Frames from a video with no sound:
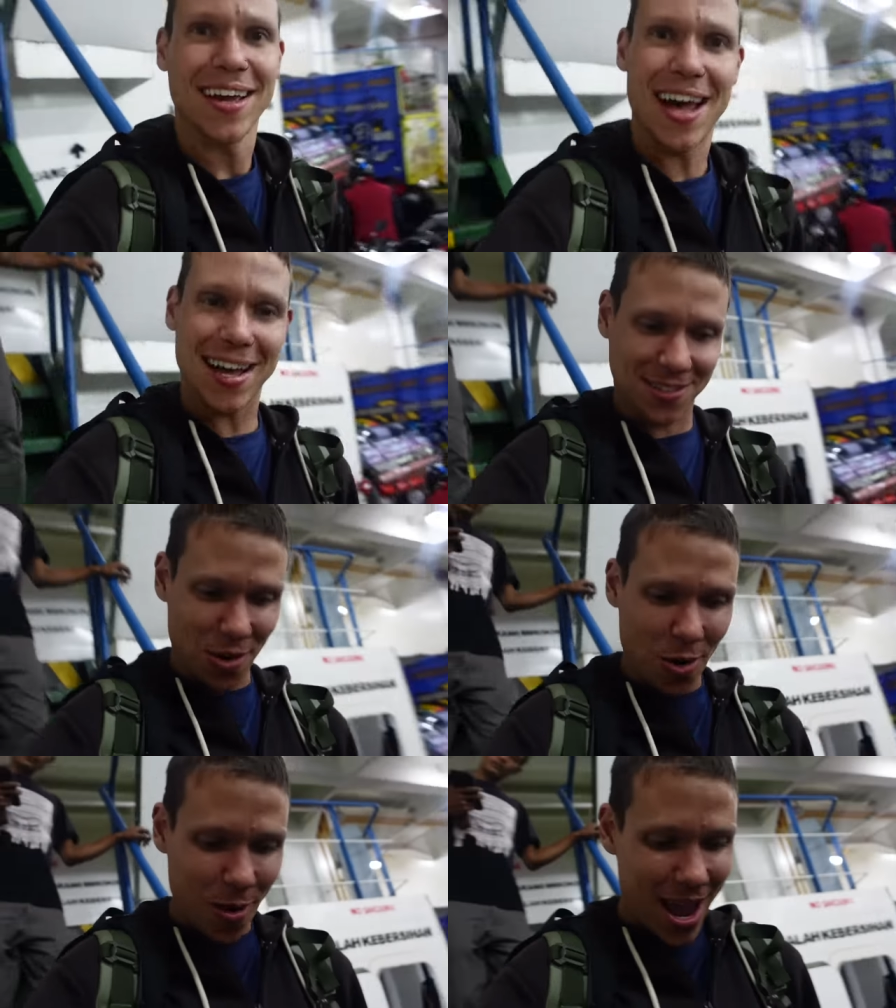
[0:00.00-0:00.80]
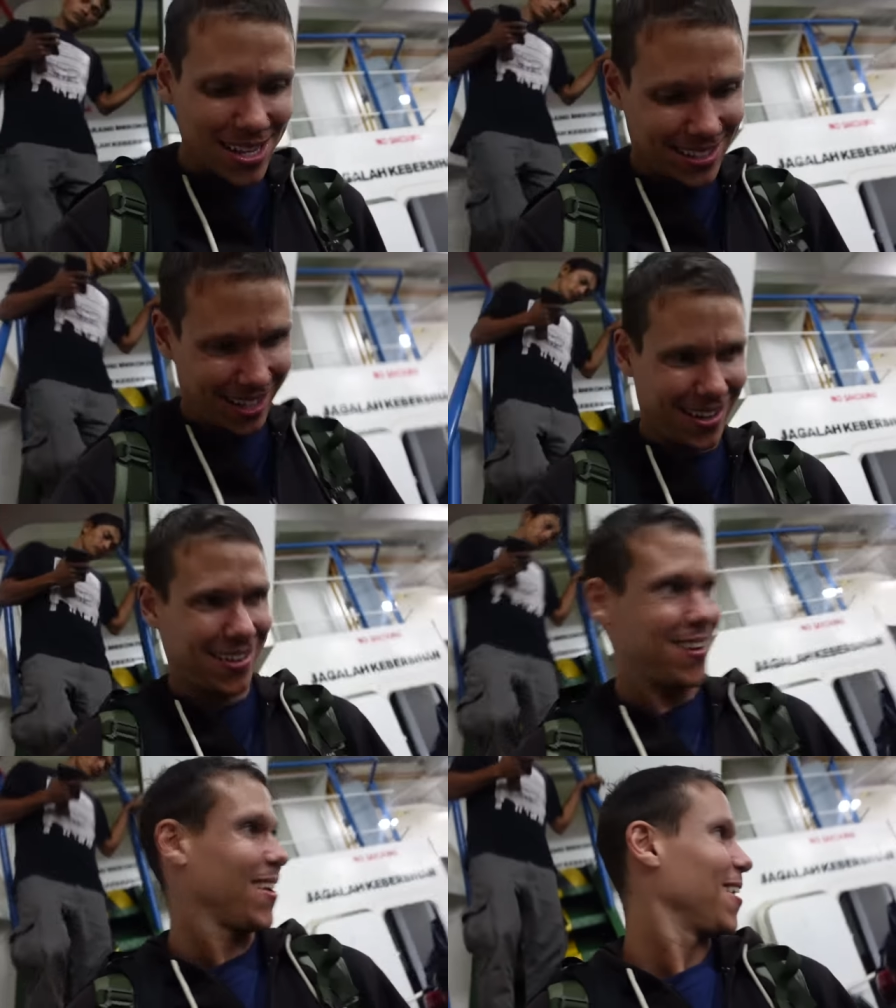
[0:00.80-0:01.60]
as always.
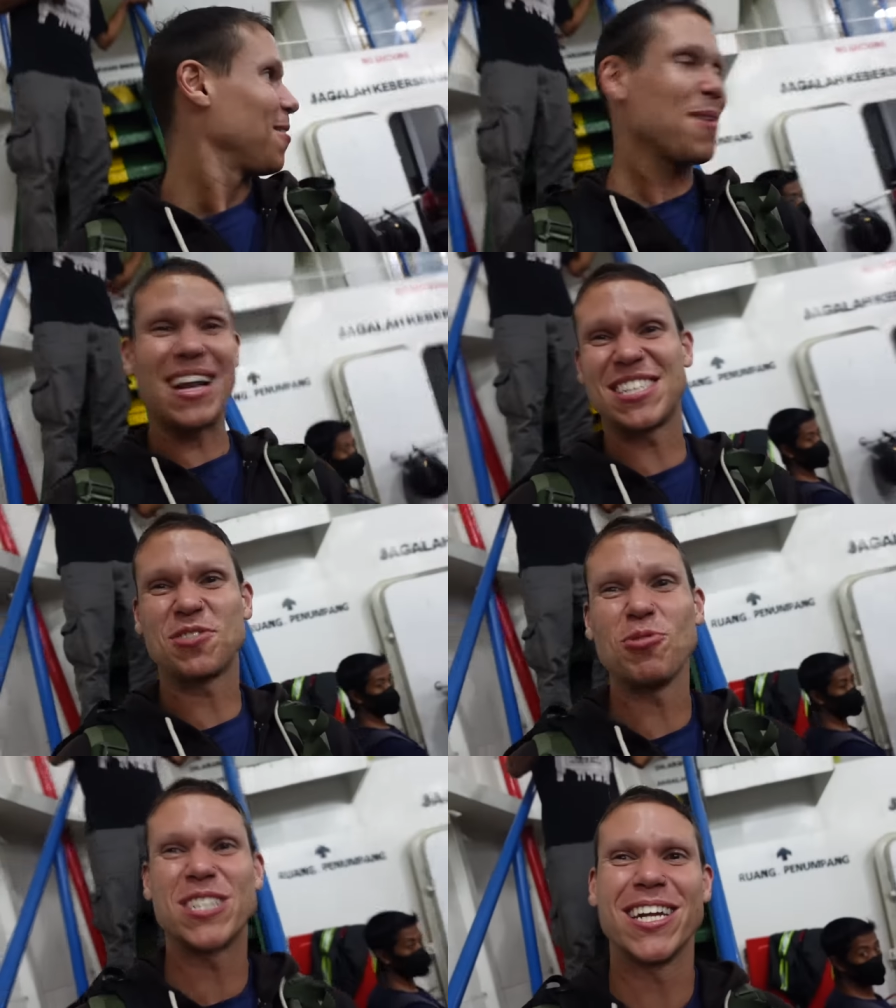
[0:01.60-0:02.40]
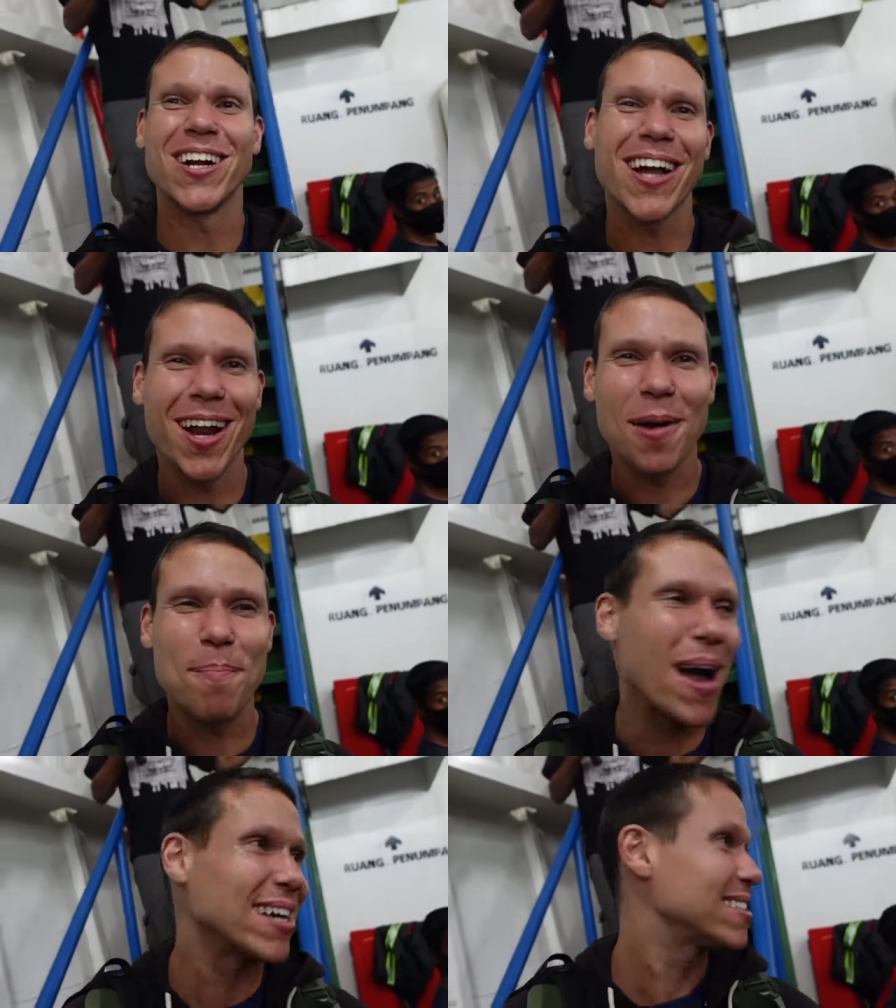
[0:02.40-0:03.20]
We gotta scooch in here and get our
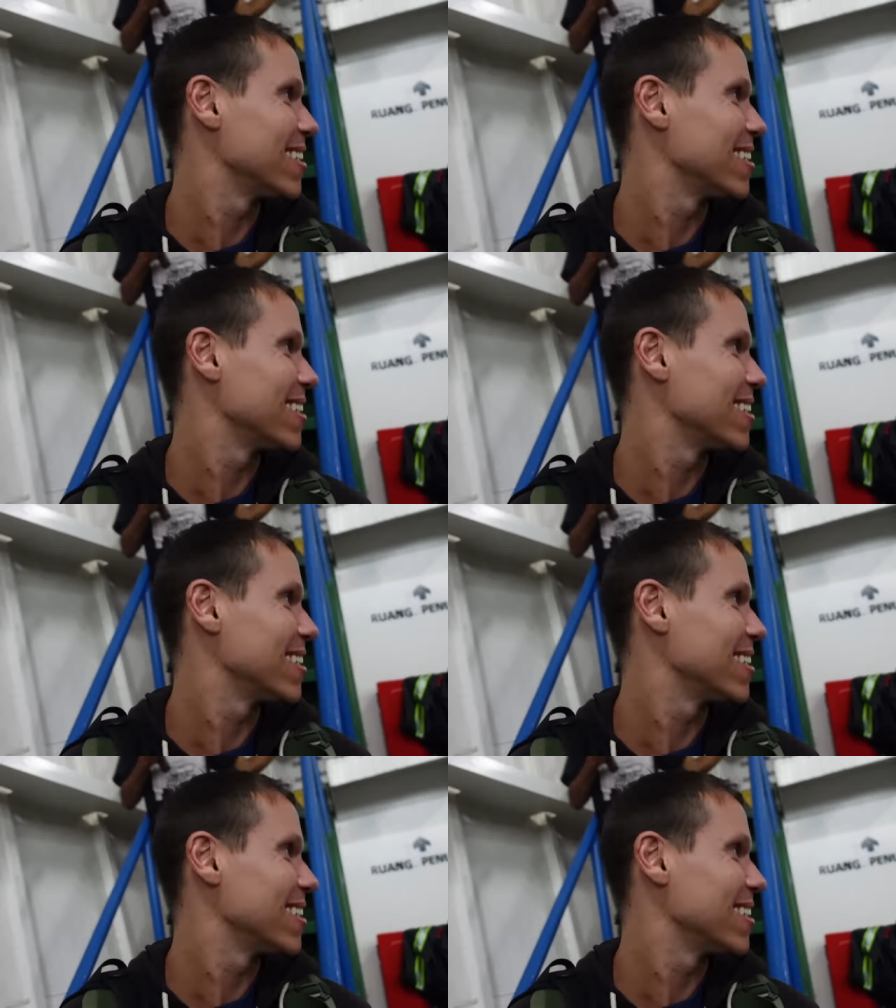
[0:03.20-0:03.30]
bikes.